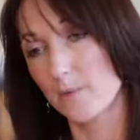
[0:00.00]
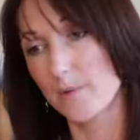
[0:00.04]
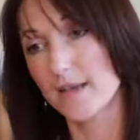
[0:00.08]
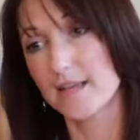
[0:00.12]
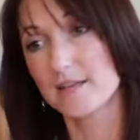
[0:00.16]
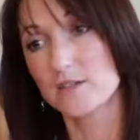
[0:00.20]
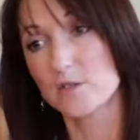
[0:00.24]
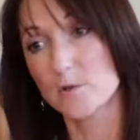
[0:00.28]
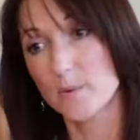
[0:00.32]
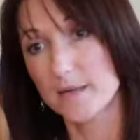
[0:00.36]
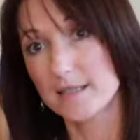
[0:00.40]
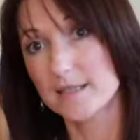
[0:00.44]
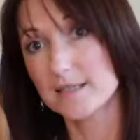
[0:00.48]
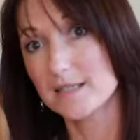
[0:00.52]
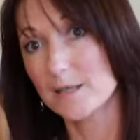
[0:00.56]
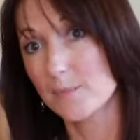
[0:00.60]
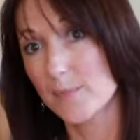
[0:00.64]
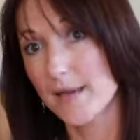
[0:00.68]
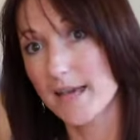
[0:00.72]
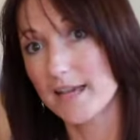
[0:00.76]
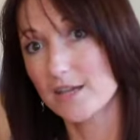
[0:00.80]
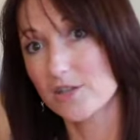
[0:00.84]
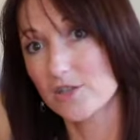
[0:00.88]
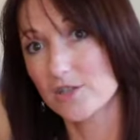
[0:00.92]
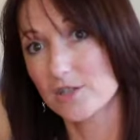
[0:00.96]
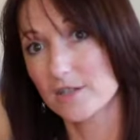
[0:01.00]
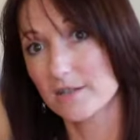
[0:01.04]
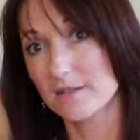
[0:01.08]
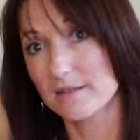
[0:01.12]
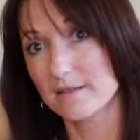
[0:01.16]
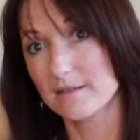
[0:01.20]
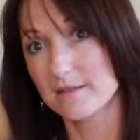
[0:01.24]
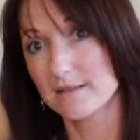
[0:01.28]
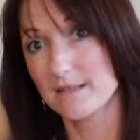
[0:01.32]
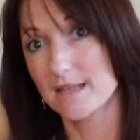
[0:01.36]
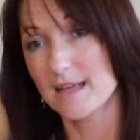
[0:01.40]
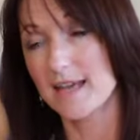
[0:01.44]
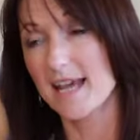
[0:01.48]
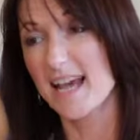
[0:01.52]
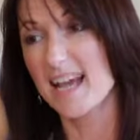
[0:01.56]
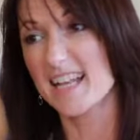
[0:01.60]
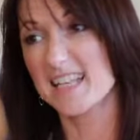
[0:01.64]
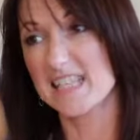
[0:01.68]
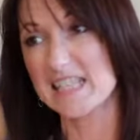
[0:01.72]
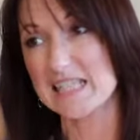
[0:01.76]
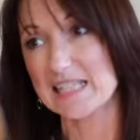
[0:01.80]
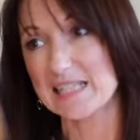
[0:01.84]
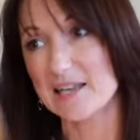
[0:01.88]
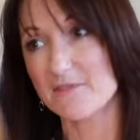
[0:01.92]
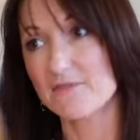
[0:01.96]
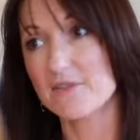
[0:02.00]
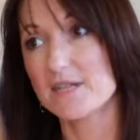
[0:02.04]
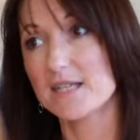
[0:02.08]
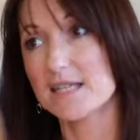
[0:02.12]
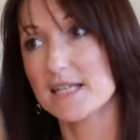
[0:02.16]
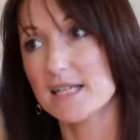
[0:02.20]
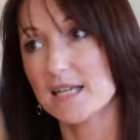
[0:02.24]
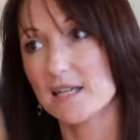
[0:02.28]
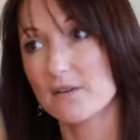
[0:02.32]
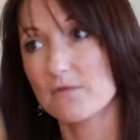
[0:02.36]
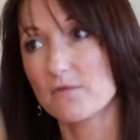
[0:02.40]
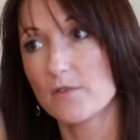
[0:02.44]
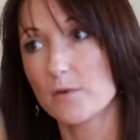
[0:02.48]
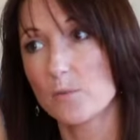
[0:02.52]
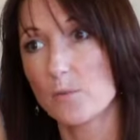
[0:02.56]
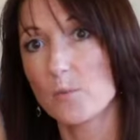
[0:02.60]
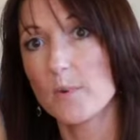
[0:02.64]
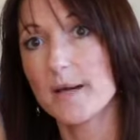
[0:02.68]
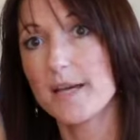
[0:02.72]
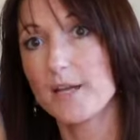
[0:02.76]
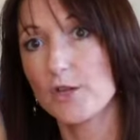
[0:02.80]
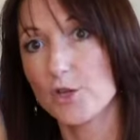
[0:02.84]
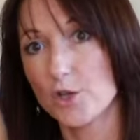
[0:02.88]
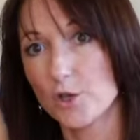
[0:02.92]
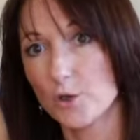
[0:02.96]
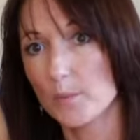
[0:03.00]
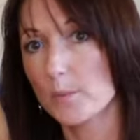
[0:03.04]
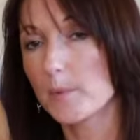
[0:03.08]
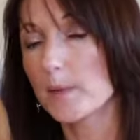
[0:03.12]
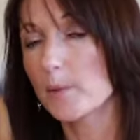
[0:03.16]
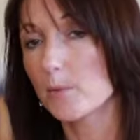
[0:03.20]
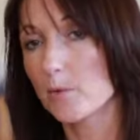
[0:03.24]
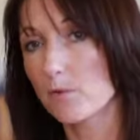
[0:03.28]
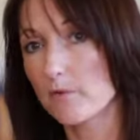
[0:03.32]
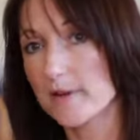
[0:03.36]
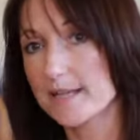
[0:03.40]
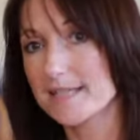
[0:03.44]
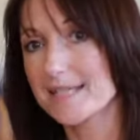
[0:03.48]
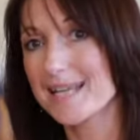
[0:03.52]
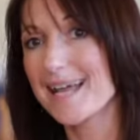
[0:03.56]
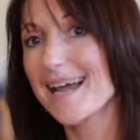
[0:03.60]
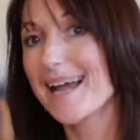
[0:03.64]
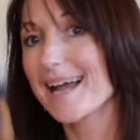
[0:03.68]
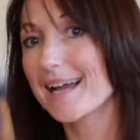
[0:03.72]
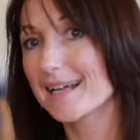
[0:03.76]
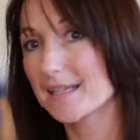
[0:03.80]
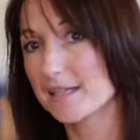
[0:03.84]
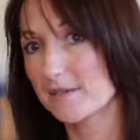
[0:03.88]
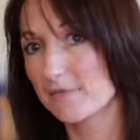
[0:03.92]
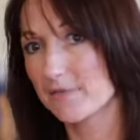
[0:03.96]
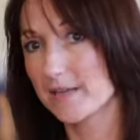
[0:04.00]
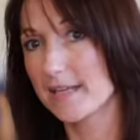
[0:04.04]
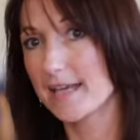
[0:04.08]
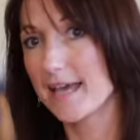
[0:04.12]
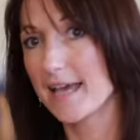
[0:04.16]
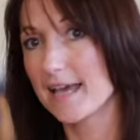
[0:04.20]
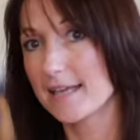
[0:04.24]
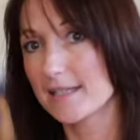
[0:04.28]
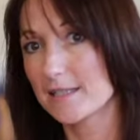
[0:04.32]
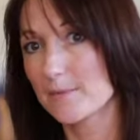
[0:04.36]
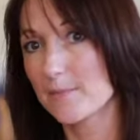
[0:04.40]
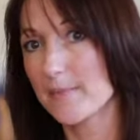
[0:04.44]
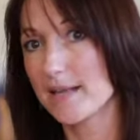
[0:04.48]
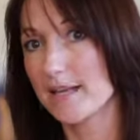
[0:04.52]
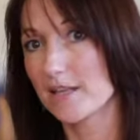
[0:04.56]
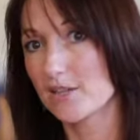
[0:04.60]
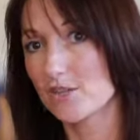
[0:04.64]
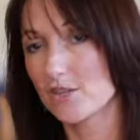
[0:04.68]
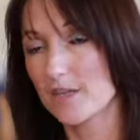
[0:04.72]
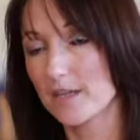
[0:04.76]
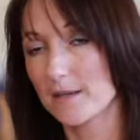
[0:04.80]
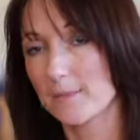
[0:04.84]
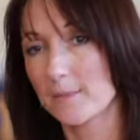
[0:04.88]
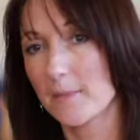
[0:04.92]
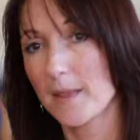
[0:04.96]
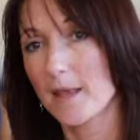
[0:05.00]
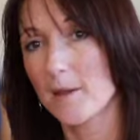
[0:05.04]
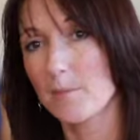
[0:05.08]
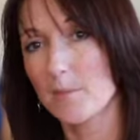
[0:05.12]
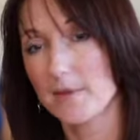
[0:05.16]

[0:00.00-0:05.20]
we had 20 patients and 17 of them we knew and we were already actively case managing,